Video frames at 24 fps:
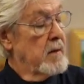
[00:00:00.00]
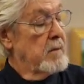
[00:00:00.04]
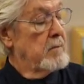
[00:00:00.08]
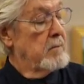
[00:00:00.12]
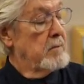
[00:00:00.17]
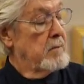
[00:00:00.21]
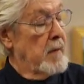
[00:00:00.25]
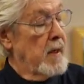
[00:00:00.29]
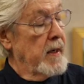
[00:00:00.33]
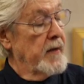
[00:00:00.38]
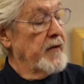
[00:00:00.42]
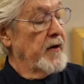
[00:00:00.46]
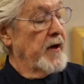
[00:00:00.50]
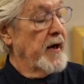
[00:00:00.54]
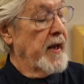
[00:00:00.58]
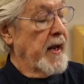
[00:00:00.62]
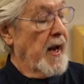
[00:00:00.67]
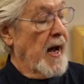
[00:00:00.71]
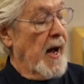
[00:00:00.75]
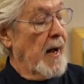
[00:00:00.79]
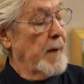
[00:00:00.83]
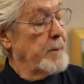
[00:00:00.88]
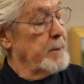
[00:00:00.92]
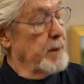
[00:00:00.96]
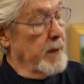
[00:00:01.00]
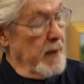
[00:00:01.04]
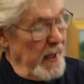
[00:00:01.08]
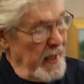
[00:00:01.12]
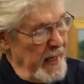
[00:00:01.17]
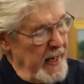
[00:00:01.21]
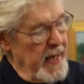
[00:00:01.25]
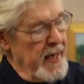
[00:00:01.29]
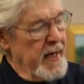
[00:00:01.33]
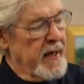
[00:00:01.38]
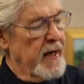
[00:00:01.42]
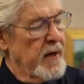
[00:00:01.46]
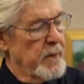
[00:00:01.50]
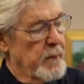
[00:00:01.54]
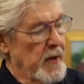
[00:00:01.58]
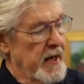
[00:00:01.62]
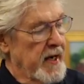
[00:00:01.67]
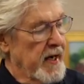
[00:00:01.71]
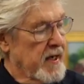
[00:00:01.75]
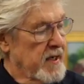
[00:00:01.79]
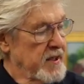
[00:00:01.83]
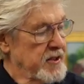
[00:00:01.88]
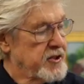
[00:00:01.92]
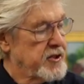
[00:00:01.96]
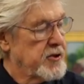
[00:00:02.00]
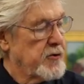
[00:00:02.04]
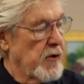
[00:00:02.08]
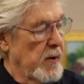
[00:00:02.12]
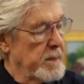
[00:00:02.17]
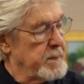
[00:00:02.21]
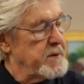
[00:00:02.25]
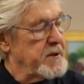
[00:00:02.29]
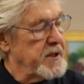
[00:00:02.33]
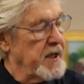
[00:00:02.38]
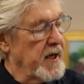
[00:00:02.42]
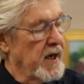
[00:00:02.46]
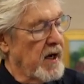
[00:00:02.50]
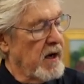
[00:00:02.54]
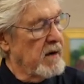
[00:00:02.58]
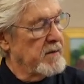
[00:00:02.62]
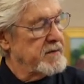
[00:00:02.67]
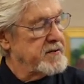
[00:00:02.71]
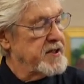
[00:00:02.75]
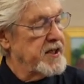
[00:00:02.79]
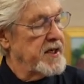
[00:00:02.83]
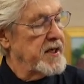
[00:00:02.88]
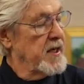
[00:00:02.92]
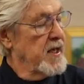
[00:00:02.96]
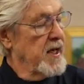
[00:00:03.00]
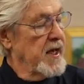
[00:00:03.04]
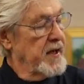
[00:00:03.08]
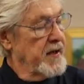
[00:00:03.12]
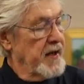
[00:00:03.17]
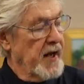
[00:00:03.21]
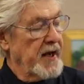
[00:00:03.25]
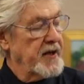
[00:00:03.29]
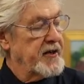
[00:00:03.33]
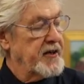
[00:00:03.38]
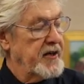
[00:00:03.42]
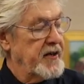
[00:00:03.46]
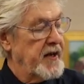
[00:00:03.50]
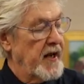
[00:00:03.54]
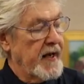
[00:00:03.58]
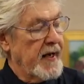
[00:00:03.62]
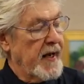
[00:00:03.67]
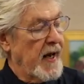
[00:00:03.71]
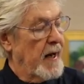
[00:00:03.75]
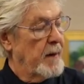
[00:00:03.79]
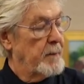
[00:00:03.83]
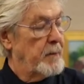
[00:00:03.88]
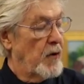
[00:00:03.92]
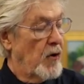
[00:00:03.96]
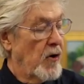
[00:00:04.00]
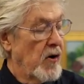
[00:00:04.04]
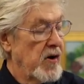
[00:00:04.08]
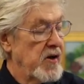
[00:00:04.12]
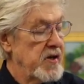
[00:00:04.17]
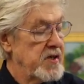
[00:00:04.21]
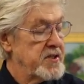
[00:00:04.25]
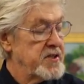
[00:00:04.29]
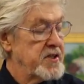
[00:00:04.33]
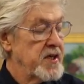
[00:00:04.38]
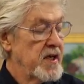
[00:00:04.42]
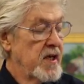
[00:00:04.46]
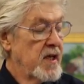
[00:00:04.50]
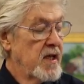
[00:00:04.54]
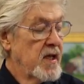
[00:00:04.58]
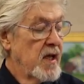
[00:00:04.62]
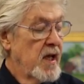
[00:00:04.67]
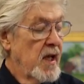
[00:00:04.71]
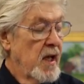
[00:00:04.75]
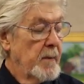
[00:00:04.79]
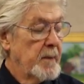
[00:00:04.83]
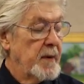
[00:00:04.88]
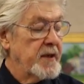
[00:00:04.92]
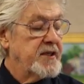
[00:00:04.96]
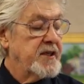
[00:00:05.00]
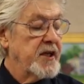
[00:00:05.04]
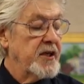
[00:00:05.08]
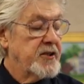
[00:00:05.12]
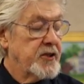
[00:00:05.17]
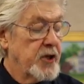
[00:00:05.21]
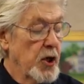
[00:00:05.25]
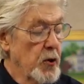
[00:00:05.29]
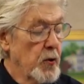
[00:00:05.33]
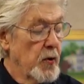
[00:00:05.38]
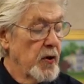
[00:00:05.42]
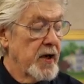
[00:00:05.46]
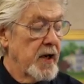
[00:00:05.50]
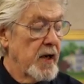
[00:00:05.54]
Mother and I pleaded with a conscription officer not to take our boys, but the 2